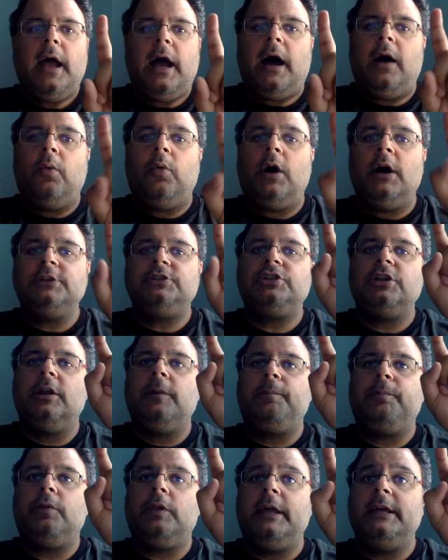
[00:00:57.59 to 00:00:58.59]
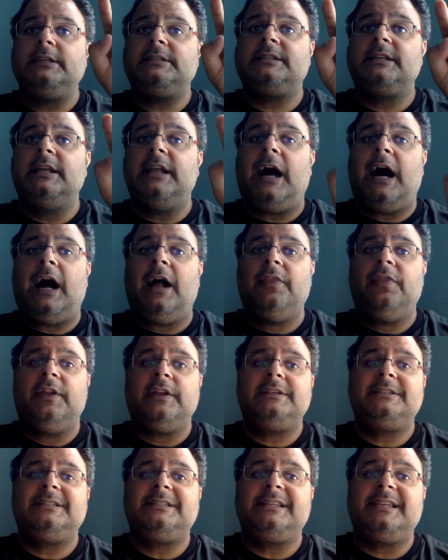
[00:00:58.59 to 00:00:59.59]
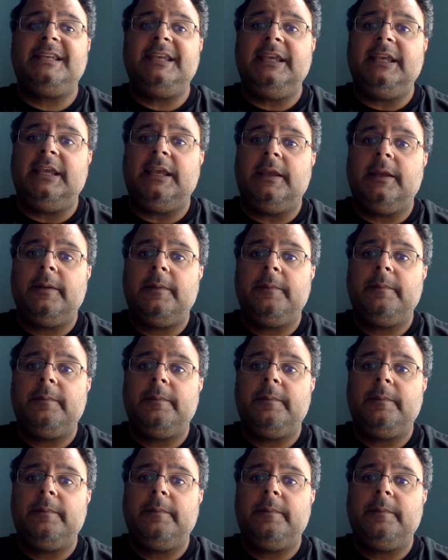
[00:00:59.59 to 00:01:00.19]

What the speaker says: I want you to place it on the T